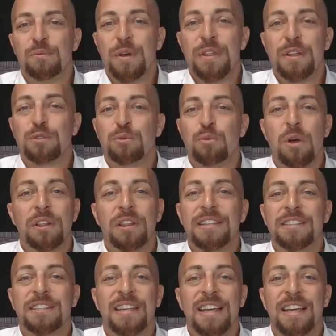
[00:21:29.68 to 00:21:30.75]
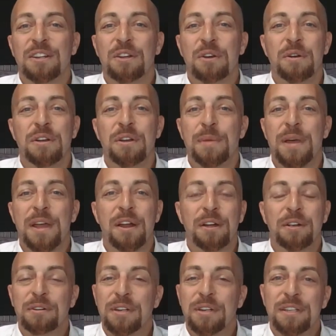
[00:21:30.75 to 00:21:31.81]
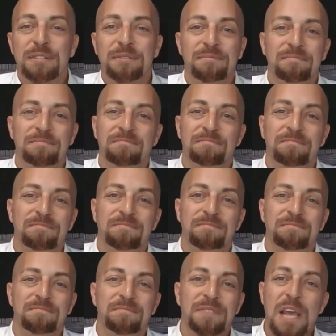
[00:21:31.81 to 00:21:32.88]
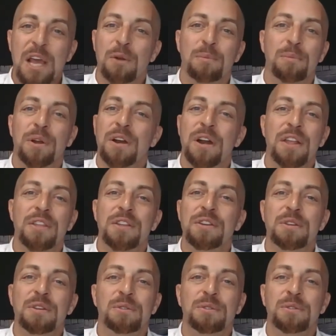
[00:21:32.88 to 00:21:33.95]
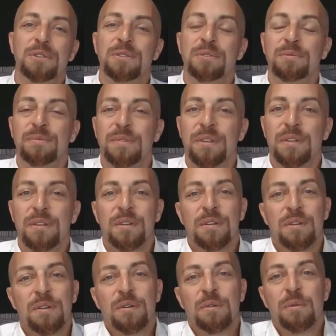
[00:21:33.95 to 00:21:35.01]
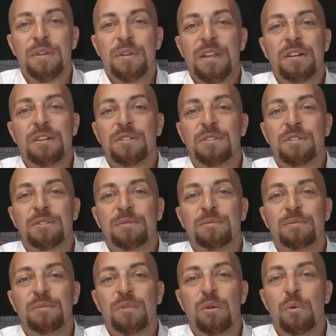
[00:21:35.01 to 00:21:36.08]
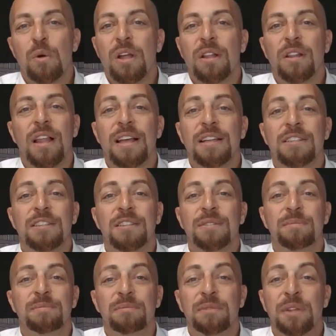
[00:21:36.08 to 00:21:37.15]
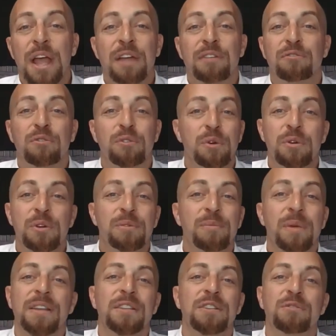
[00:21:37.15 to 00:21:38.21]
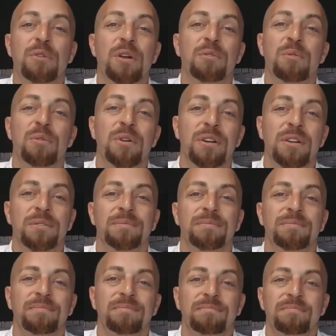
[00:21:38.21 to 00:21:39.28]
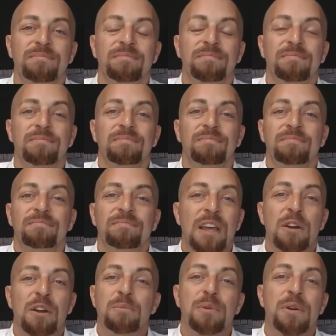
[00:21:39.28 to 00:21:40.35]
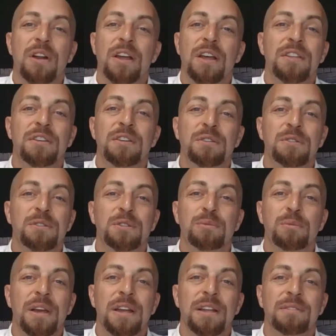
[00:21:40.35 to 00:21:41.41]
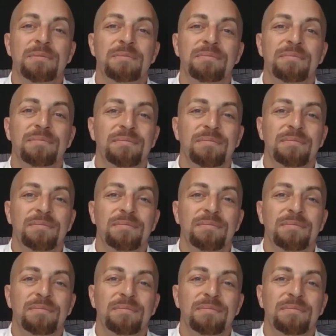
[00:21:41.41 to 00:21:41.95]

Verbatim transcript: when there's one less kid going to bed hungry. They don't put it on the news when there's one less life ruined by the drug war. They don't put it on the news when